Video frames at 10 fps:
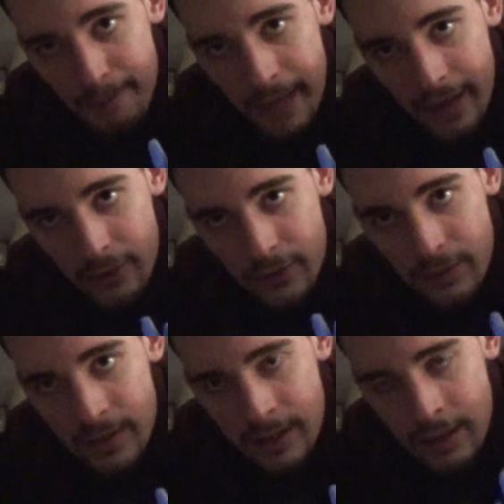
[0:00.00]
battle
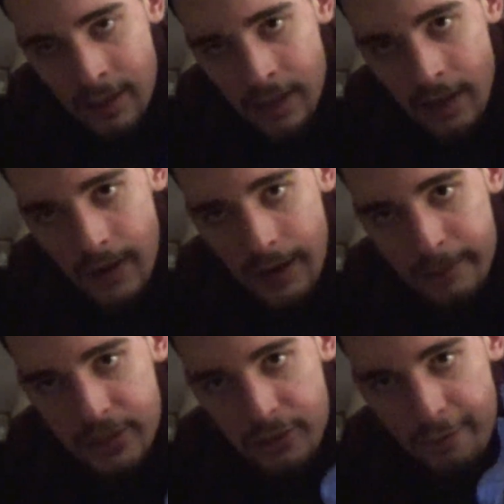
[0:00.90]

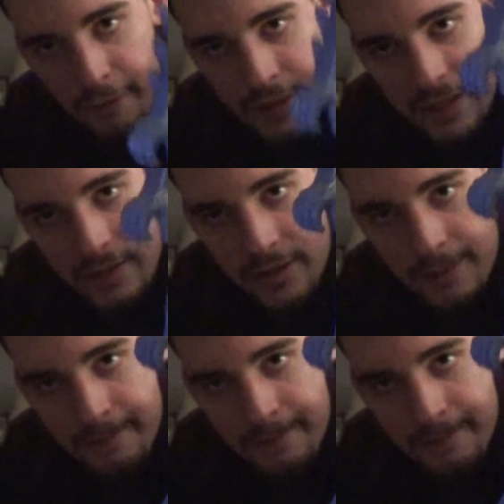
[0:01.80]
Mr. Freeze.